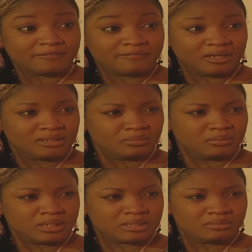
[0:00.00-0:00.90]
Find a
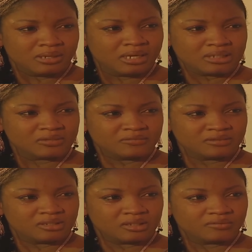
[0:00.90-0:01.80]
place in my heart to
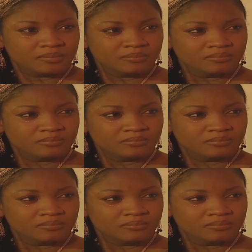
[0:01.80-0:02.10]
forgive him.